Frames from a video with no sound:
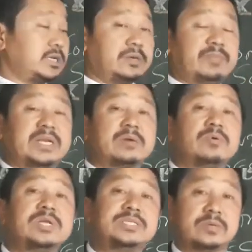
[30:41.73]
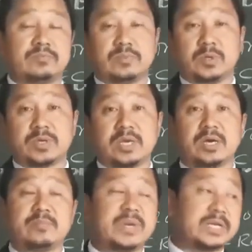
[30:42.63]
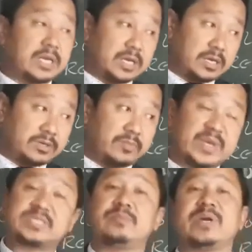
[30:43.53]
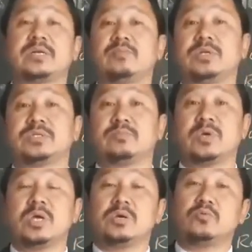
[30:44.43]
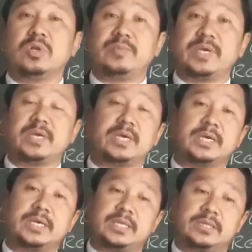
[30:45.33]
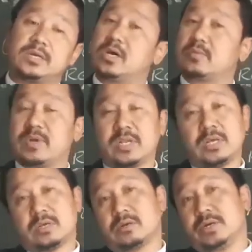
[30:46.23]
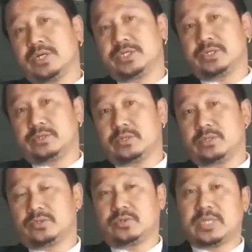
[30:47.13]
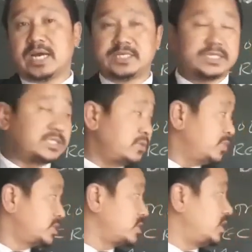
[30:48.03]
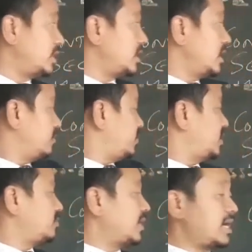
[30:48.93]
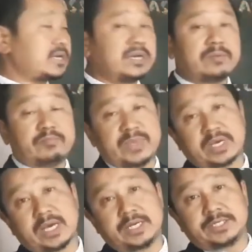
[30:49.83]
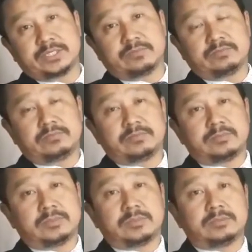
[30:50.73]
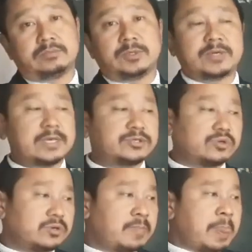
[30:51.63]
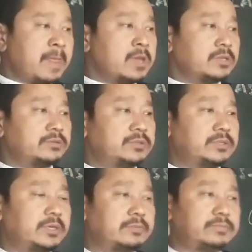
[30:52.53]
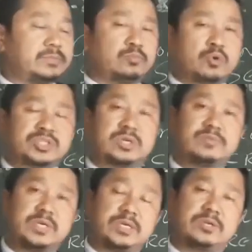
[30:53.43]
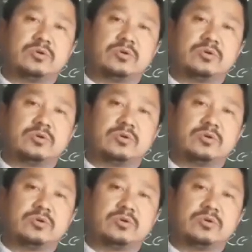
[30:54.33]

metabolism, okay, or your basal metabolism will be in the normal condition. So that system is called feedback mechanism. Okay, so most of the